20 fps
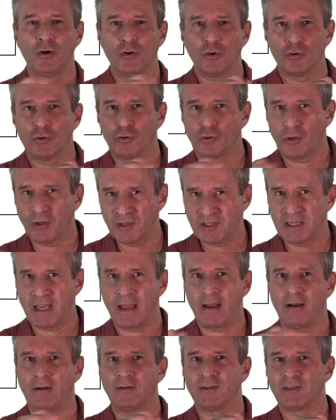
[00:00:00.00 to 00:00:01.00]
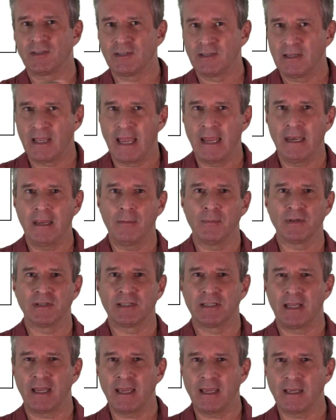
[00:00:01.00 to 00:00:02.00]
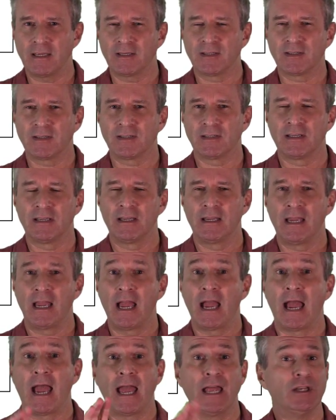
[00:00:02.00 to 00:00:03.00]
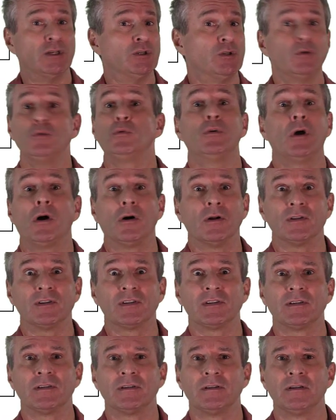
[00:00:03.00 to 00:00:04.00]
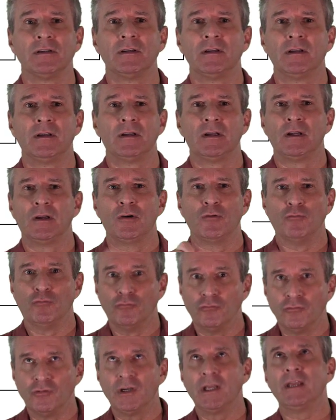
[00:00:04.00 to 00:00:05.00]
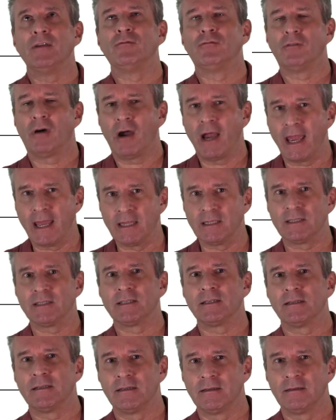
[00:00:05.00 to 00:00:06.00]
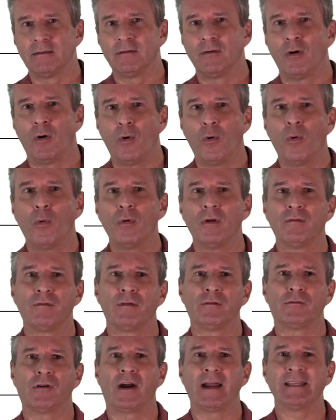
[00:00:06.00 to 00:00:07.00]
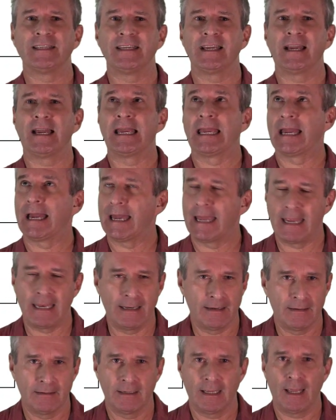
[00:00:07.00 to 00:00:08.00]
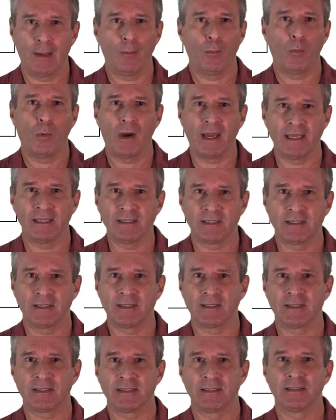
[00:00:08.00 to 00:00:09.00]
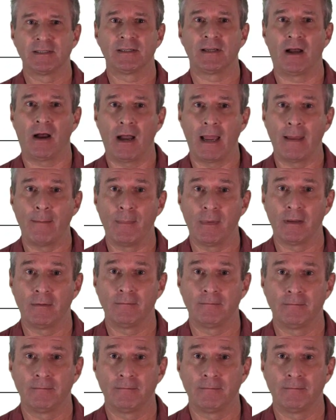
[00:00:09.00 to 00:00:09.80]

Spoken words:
cross out any mistakes and do not rewrite all of the writing again. It wastes time.